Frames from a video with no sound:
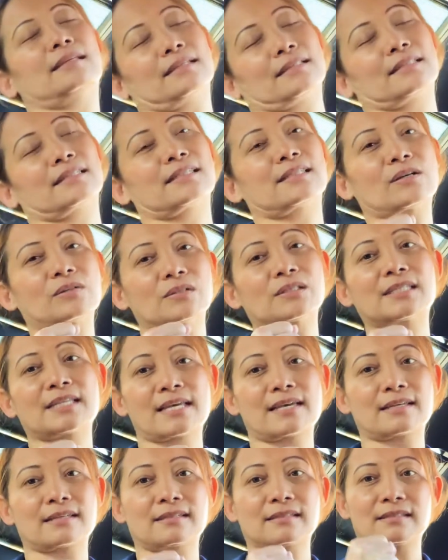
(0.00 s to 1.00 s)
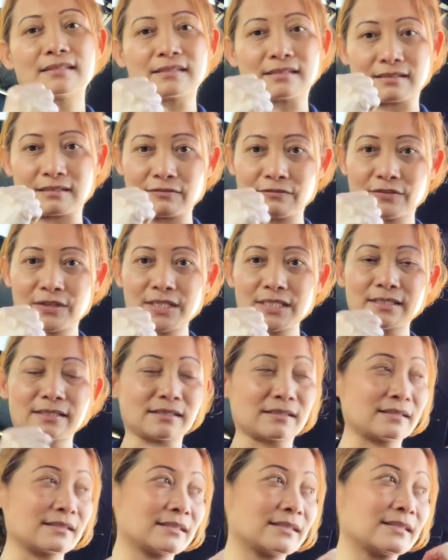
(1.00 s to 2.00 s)
gets so tense, it
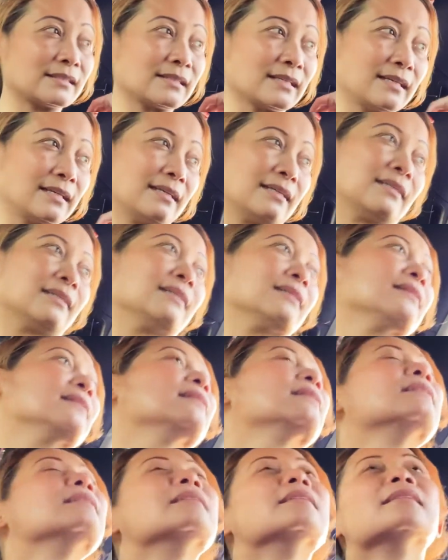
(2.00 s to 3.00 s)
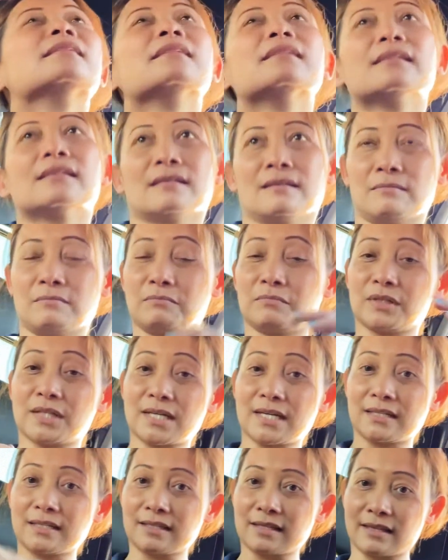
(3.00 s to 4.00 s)
freezes, and
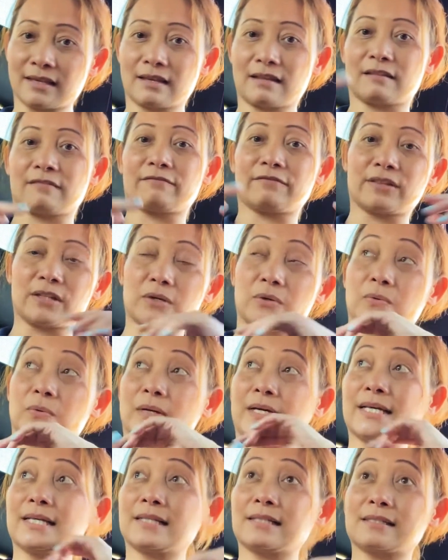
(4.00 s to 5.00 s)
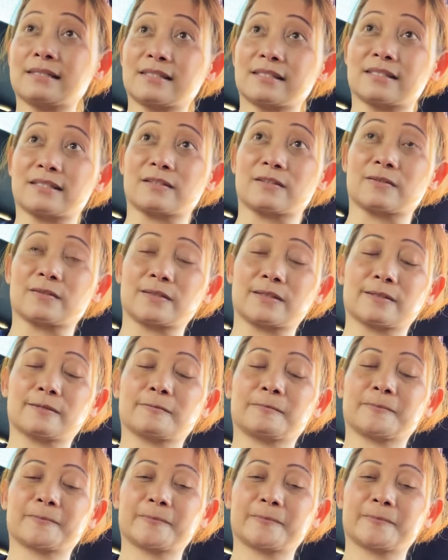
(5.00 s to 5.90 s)
blood can't flow well, so